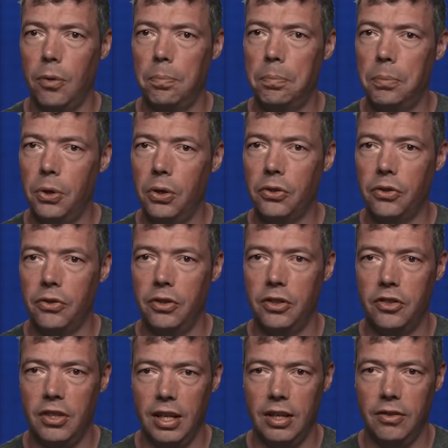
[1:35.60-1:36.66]
opposes the
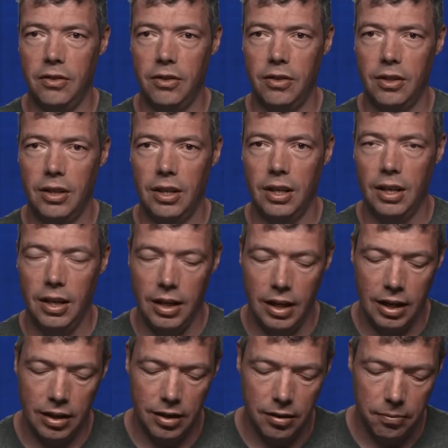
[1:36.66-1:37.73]
change
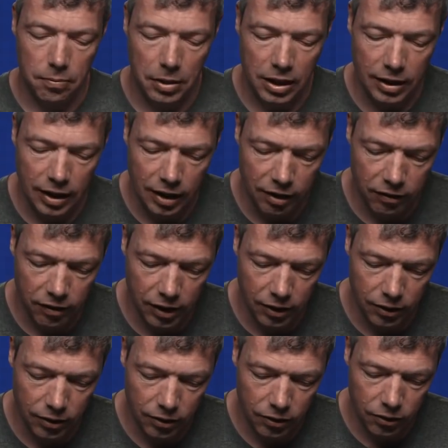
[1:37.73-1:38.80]
in magnetic
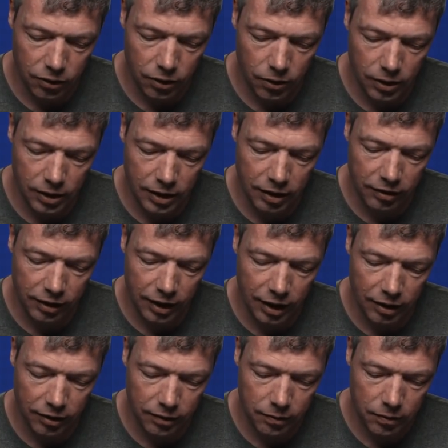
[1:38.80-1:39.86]
field. So in this
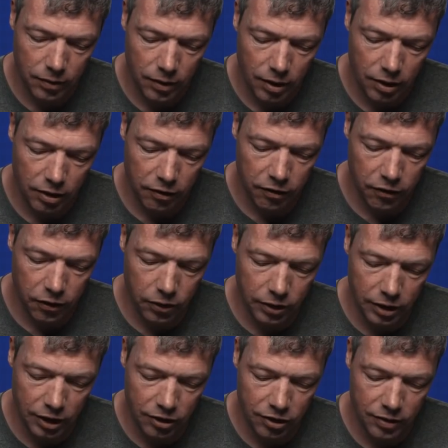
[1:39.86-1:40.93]
case, the
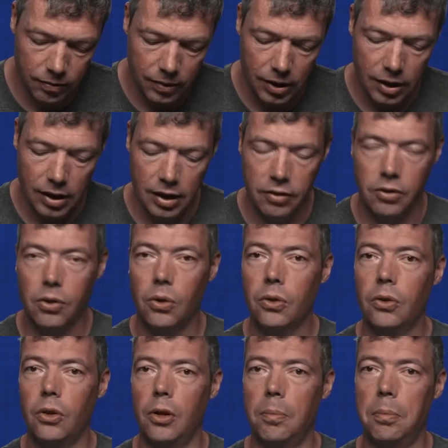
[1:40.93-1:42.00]
voltage is
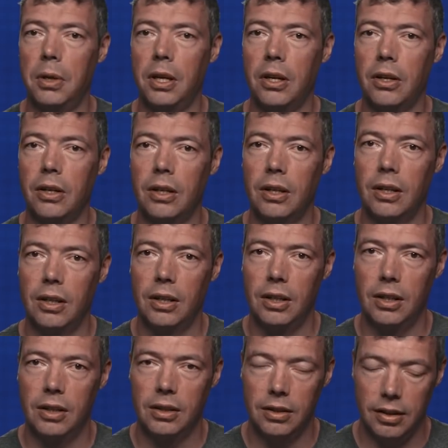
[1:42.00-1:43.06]
going to appear
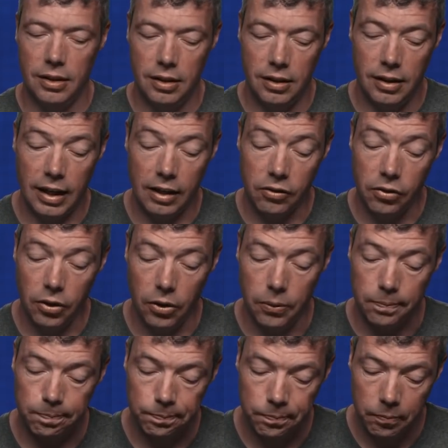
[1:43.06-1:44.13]
like so,